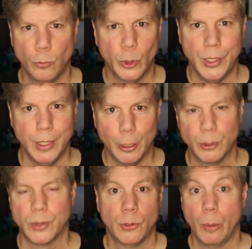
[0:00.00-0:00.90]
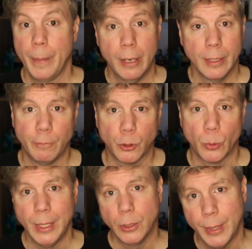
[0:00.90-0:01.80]
woodsy notes. So apparently for
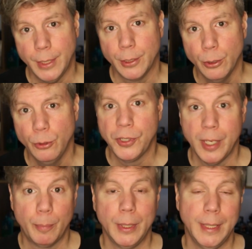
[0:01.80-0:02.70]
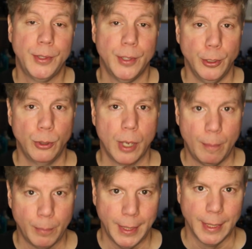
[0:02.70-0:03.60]
2022, simple is the new
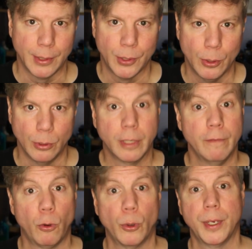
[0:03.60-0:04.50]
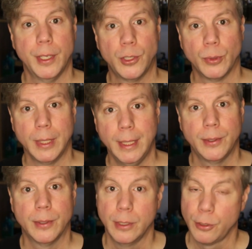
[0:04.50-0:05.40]
complex. So looking forward to this
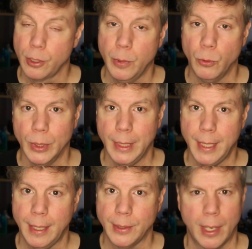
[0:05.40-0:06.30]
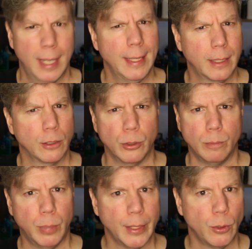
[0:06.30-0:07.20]
release. It should be really nice. I like a
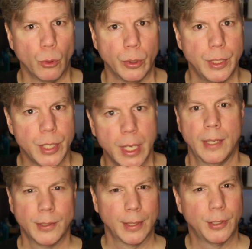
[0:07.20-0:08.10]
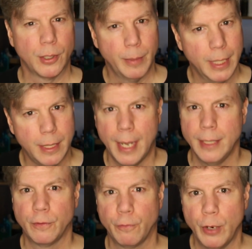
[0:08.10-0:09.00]
good blood orange. Sounds like it's going to be a
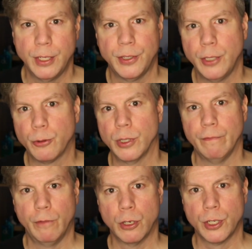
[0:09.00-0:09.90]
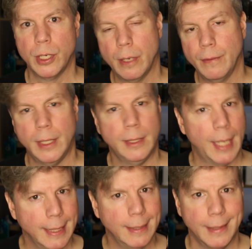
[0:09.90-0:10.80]
nice fresh citrus version of the
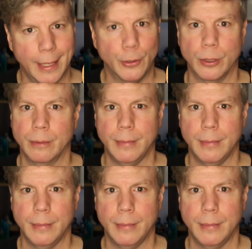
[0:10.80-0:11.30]
light leather